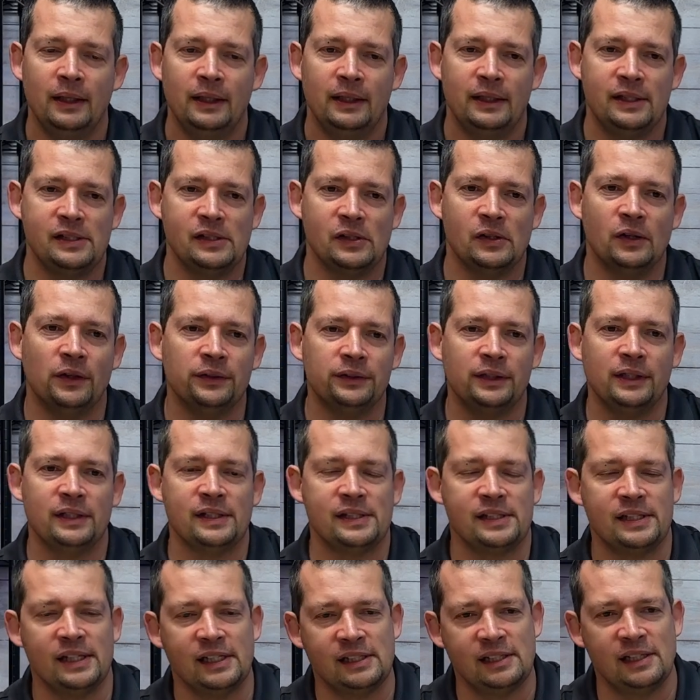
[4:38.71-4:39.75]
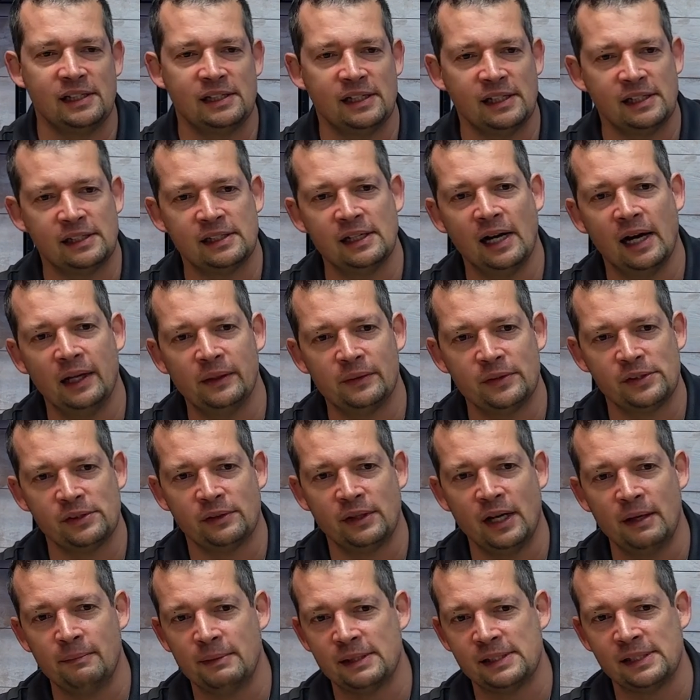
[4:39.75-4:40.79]
is $166
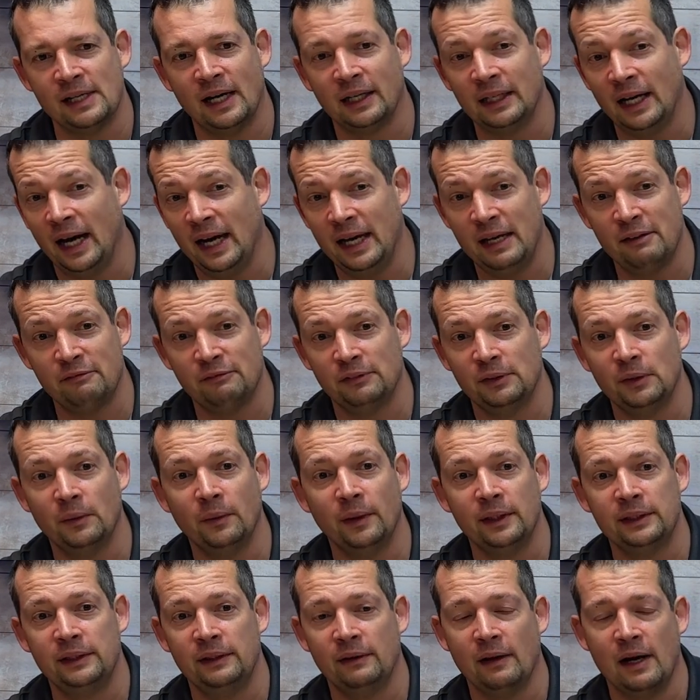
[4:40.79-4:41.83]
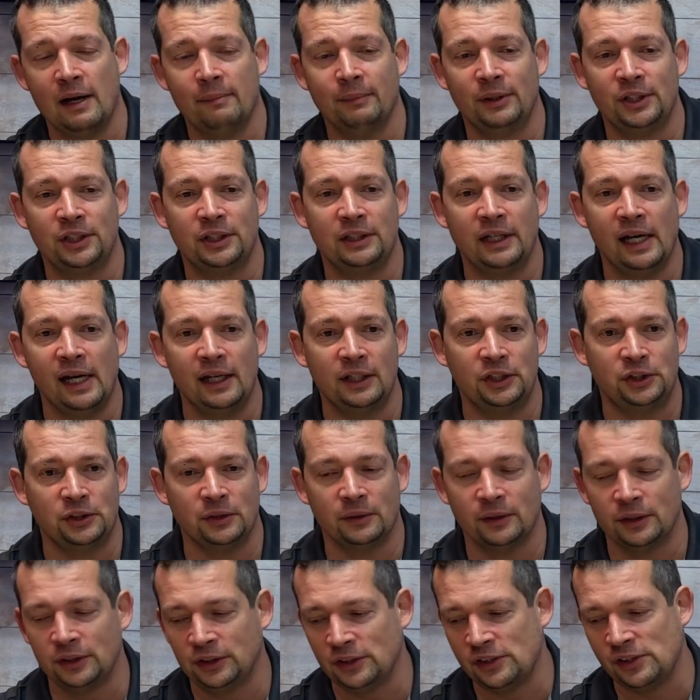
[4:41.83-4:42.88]
on Amazon. I have no idea how much that
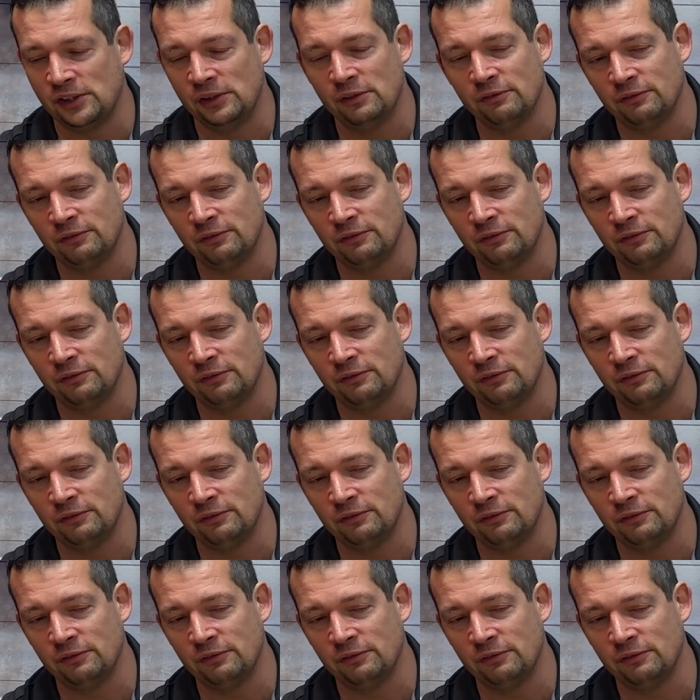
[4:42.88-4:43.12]
charges you